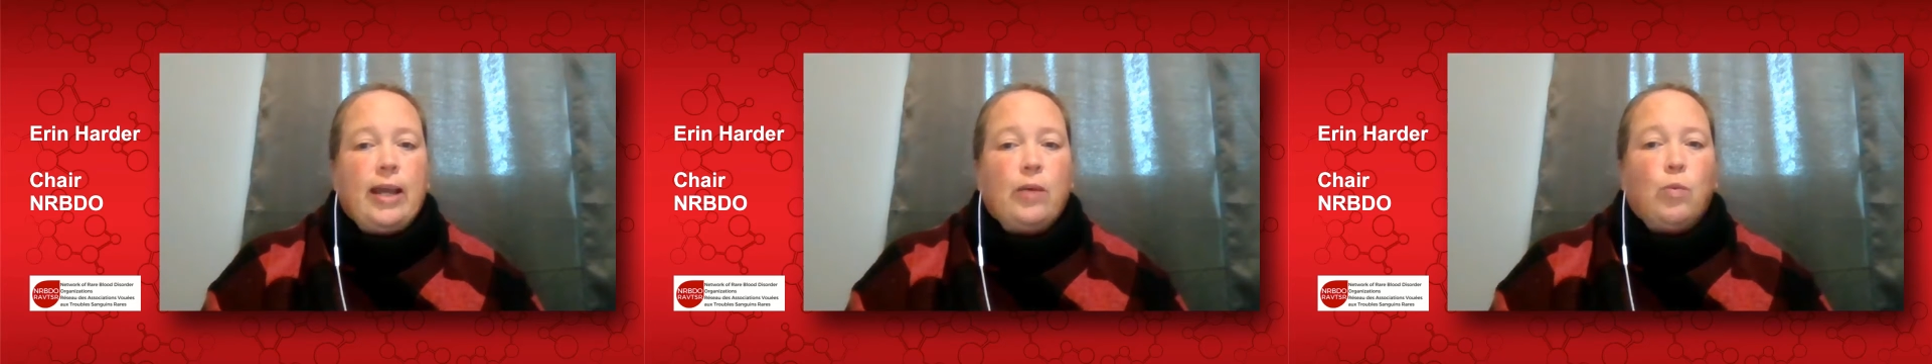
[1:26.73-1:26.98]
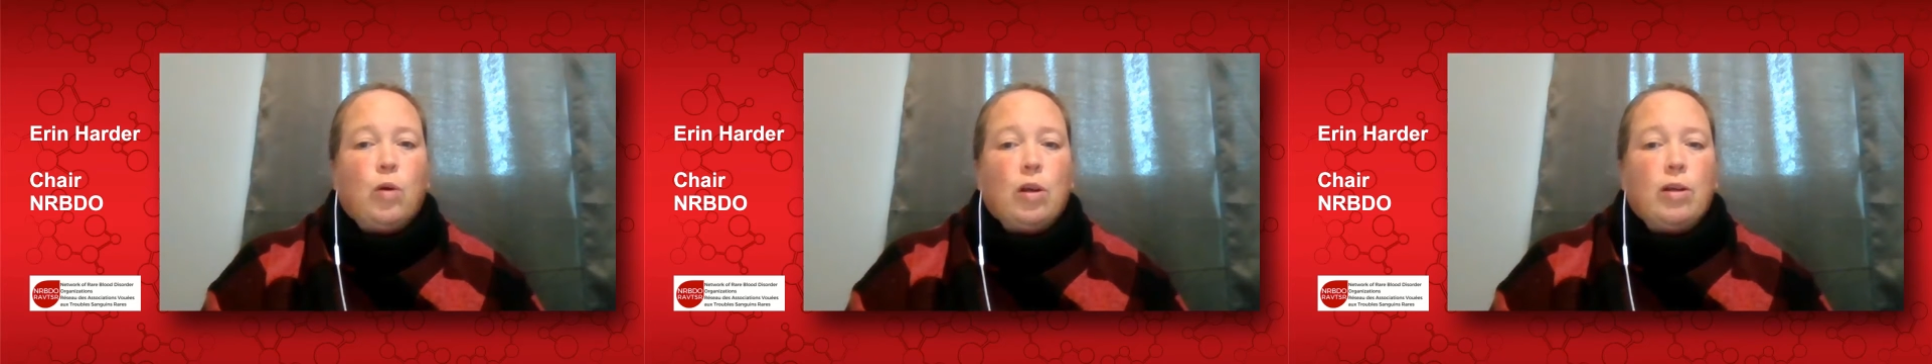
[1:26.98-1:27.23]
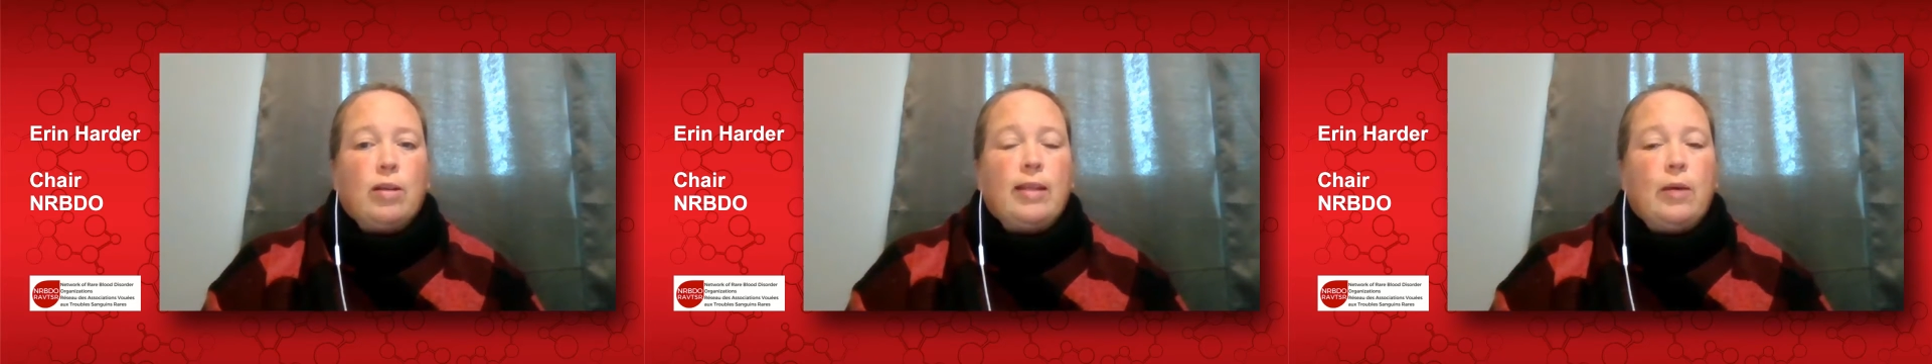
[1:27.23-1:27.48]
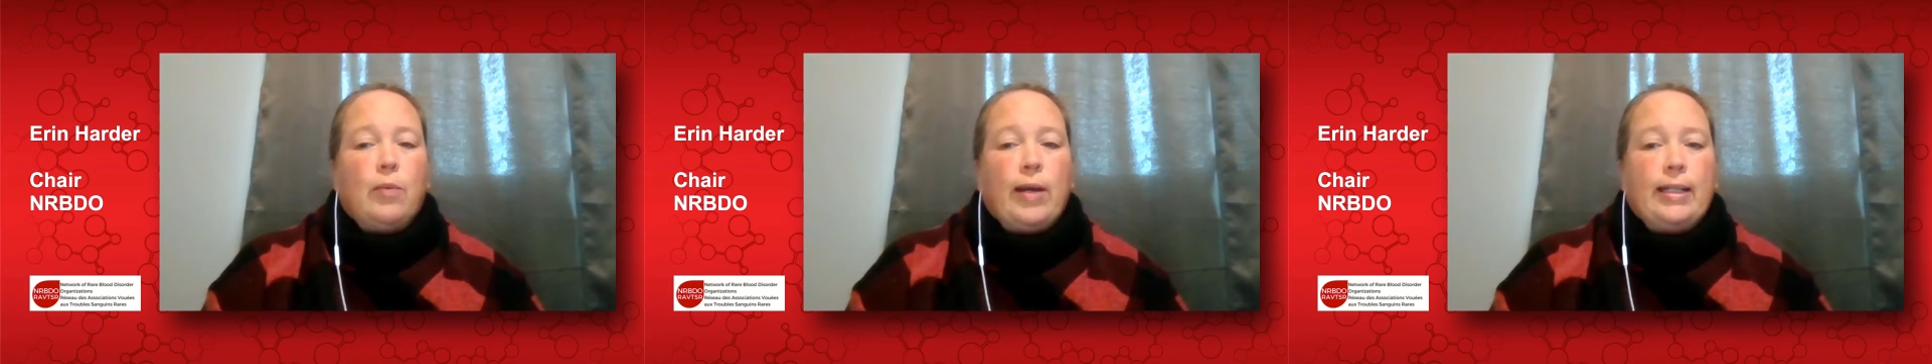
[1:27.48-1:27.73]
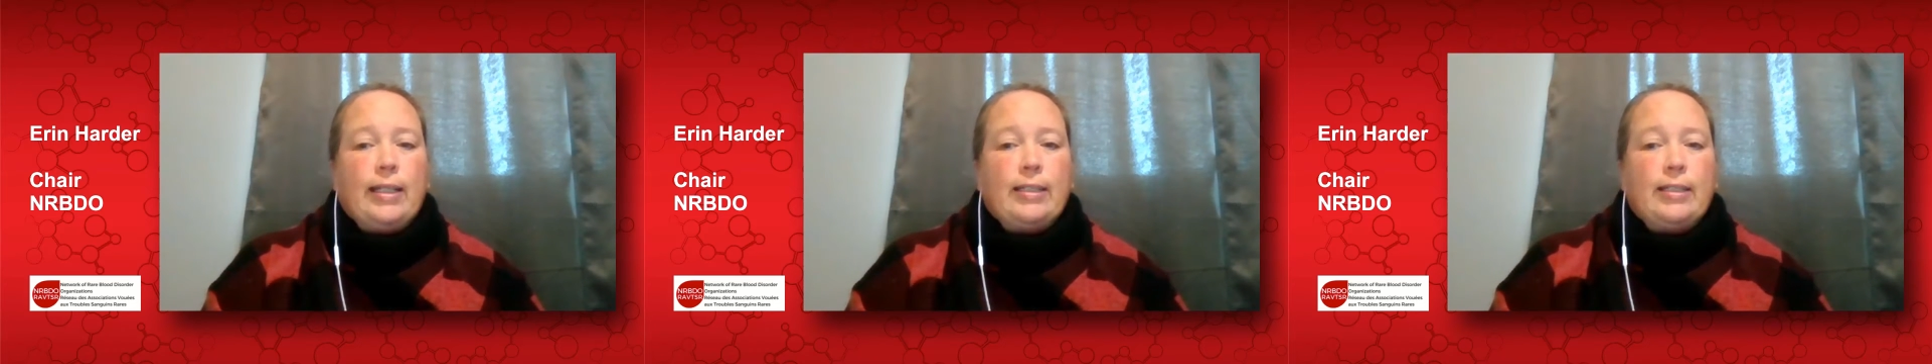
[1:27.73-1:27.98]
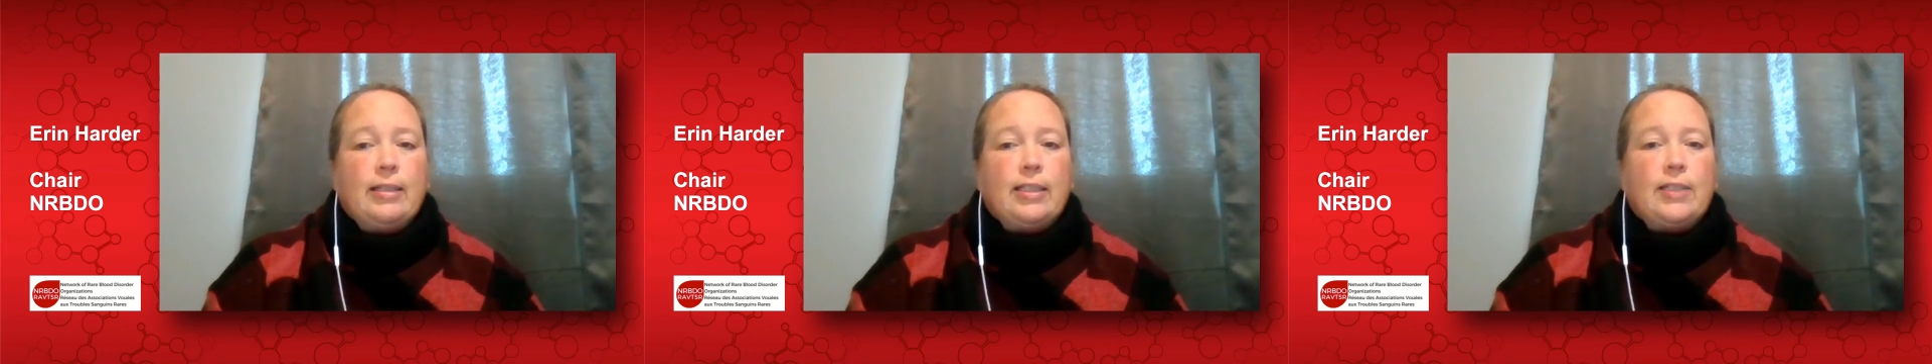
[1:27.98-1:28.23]
and work that went
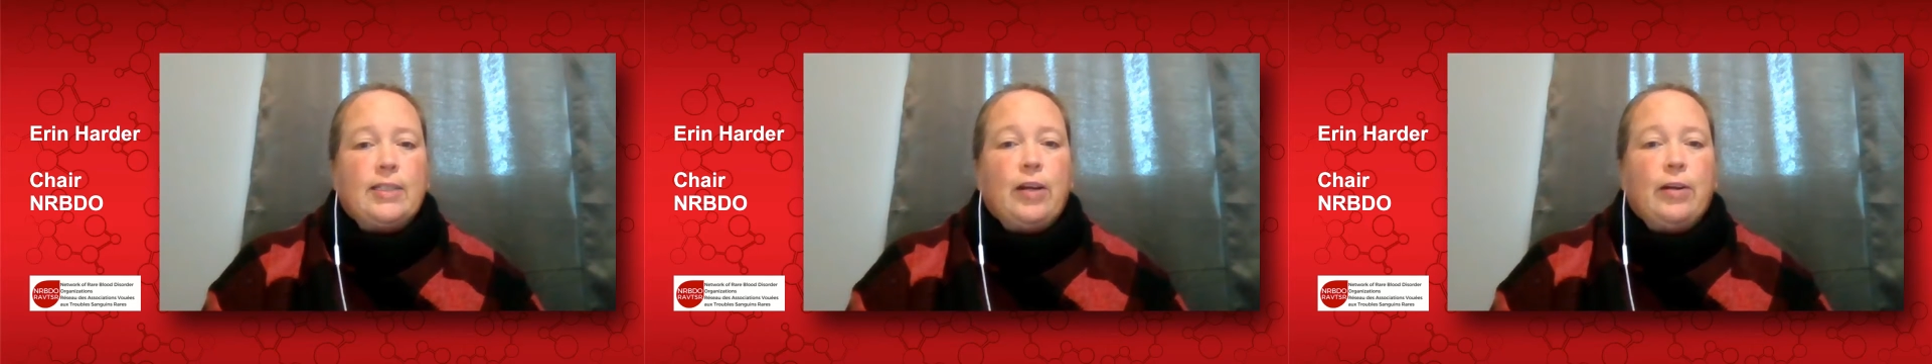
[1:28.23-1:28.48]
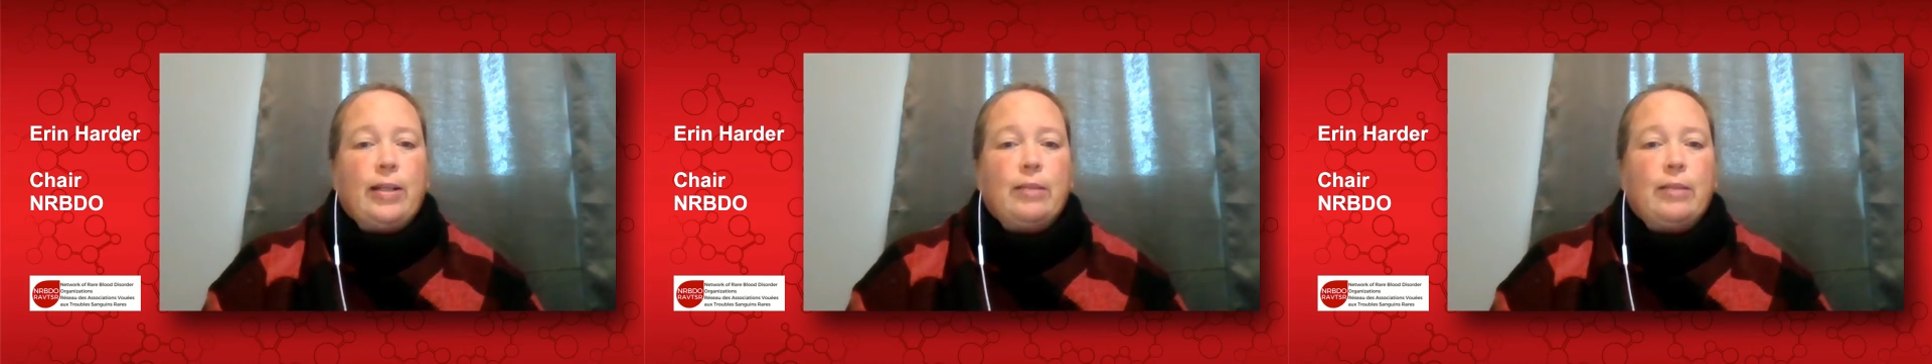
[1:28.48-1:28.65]
into this very